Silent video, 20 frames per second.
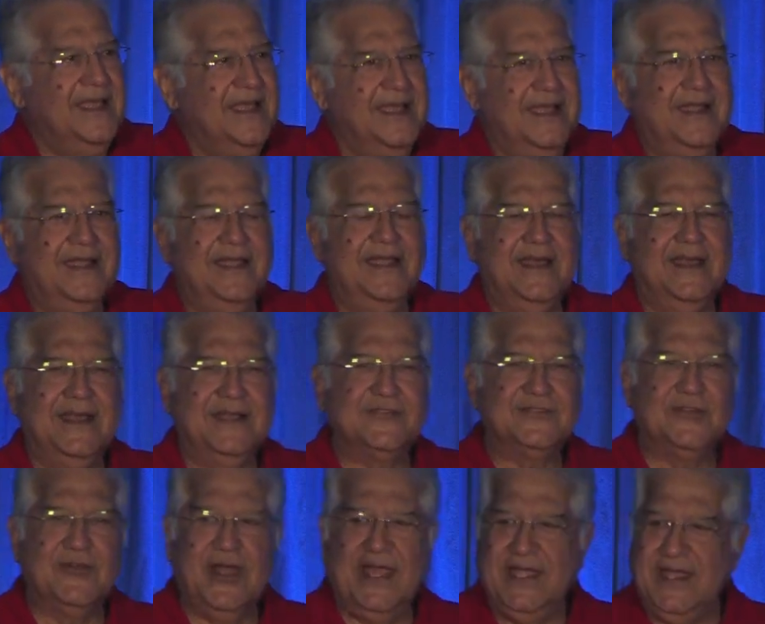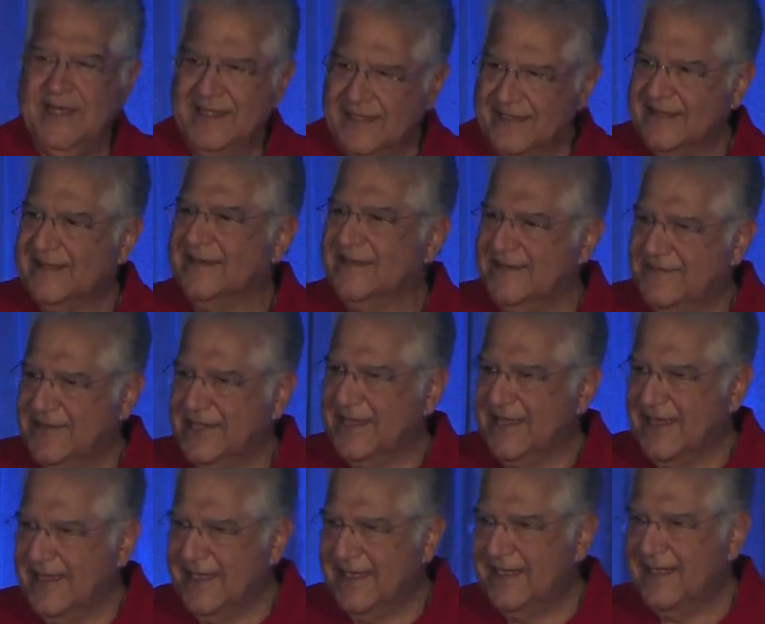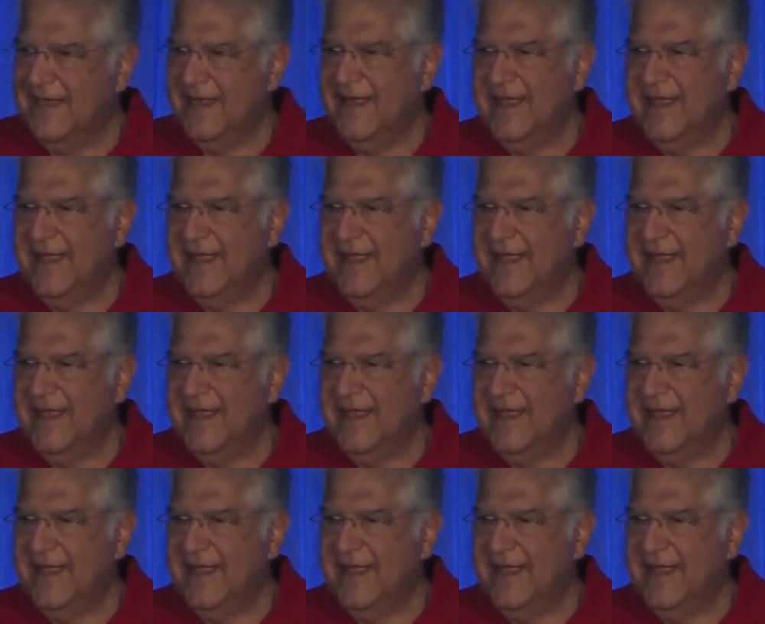And uh, so I didn't retire.